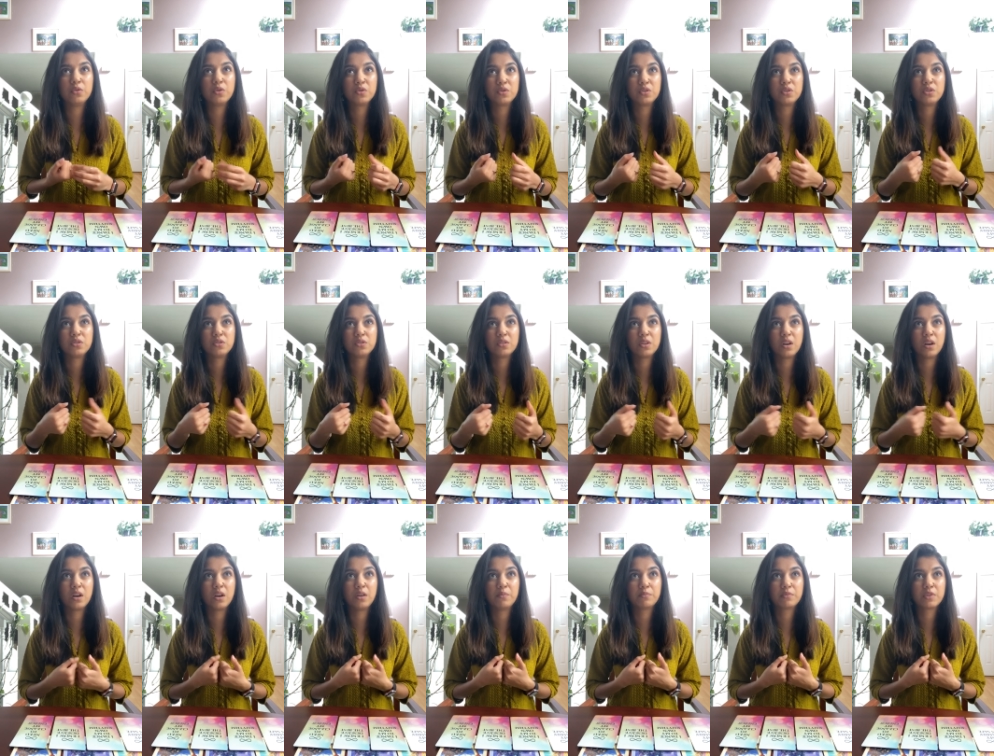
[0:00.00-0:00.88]
This is
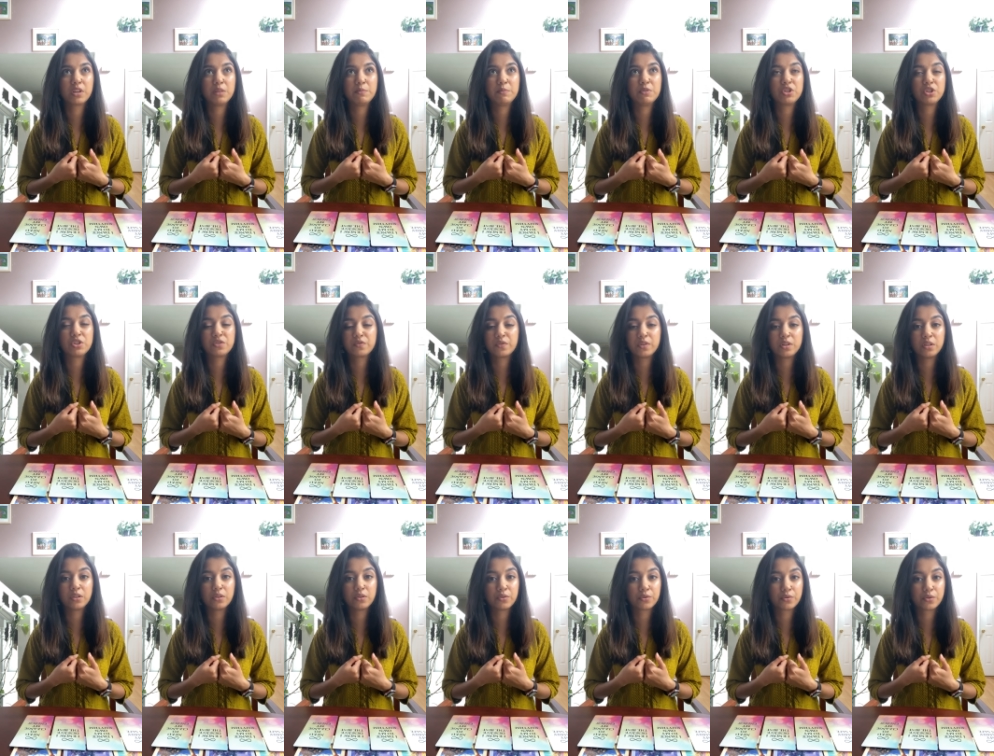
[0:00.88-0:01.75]
going to be just for a
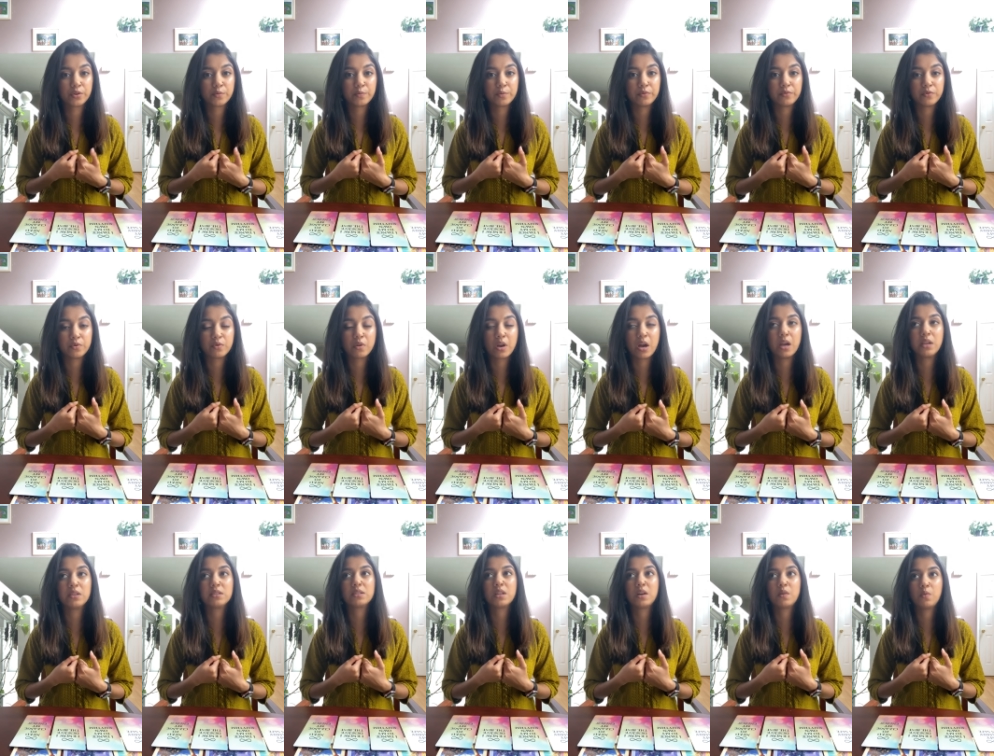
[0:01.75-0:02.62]
little group of you
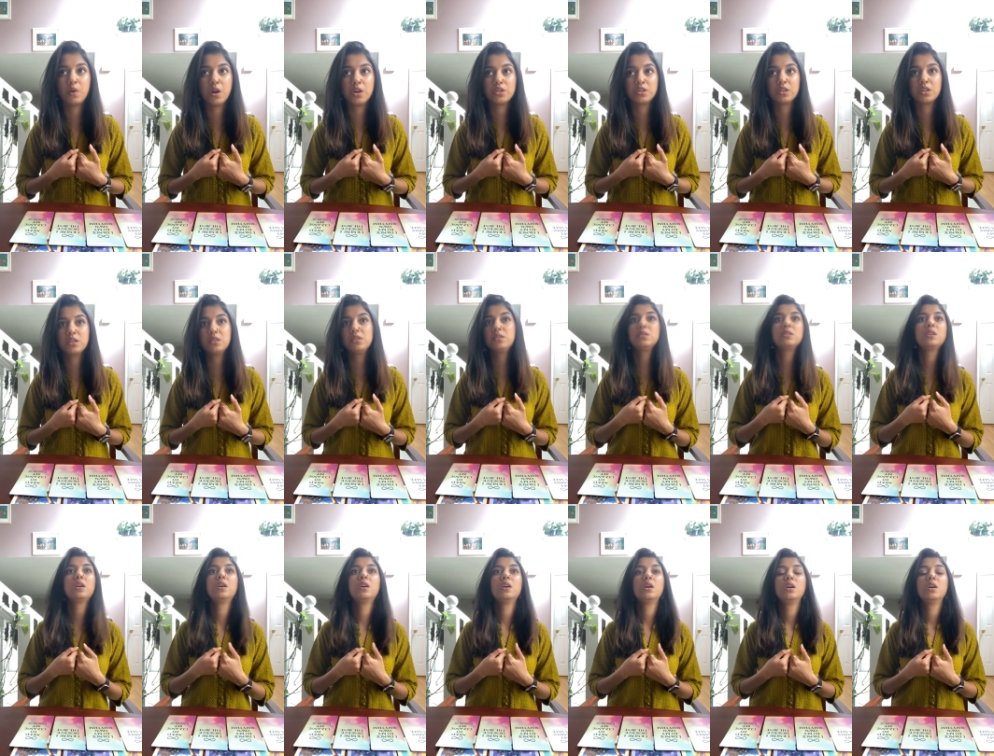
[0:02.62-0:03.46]
guys that watch this,